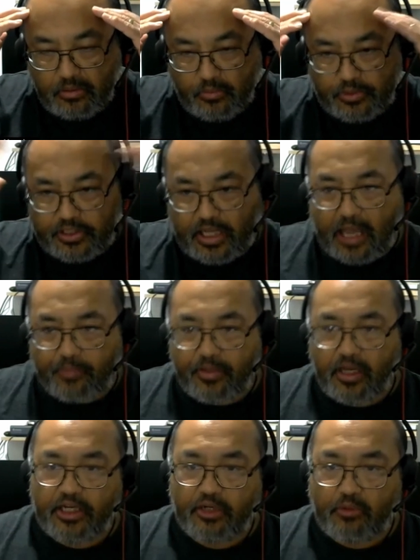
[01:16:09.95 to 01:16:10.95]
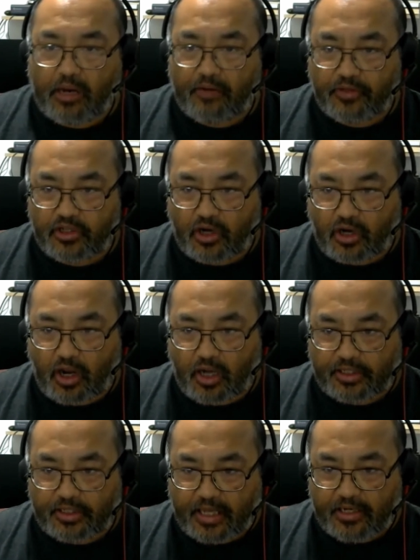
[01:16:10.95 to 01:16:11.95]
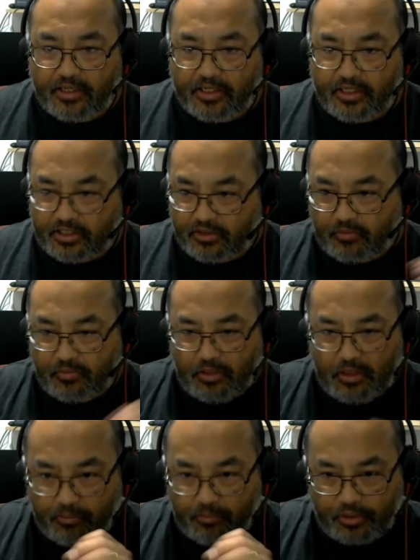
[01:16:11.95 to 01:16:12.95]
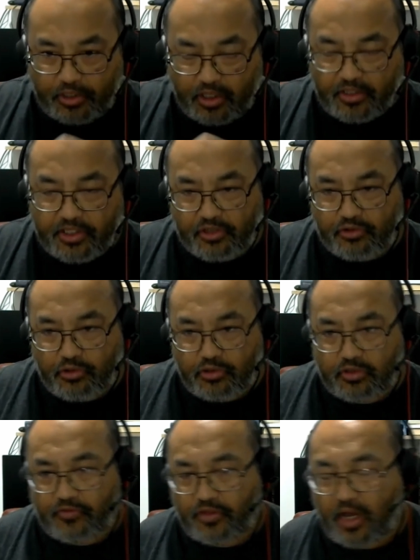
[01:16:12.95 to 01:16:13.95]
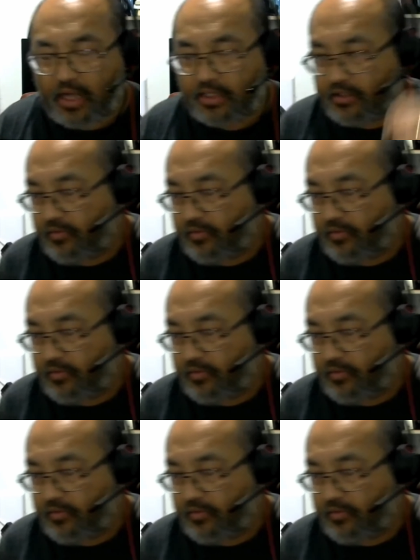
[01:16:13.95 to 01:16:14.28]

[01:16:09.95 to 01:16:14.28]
which is a happy hunting ground for these archontic entities and putting all these intrusive thoughts.